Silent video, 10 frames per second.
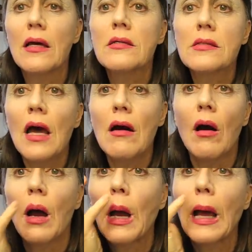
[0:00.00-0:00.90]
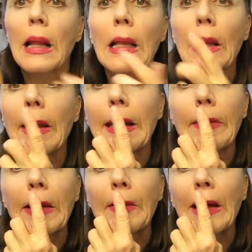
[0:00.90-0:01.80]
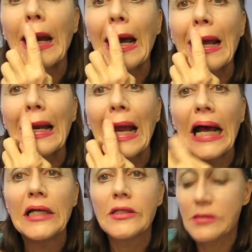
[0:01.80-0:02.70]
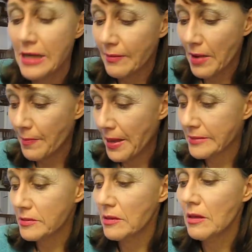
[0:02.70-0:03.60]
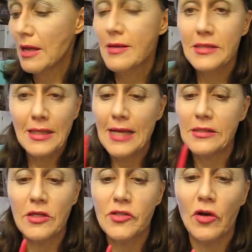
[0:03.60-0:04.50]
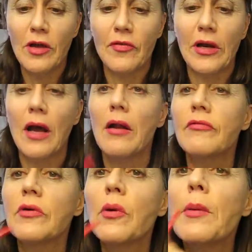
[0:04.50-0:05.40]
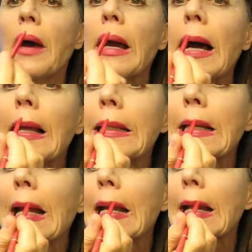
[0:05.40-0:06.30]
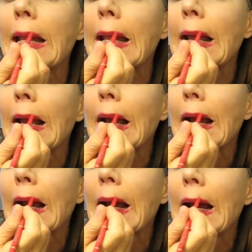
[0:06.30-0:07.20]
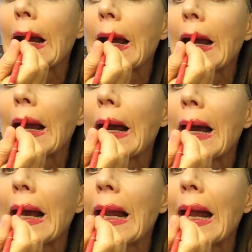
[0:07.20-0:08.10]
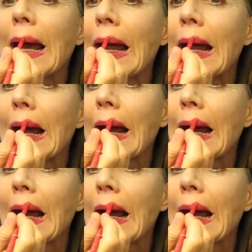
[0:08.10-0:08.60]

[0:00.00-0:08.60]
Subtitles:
So, a little uneven, but I can just take my pencil. See, that's the joy of it. I don't have to worry about collagen. I just, like that.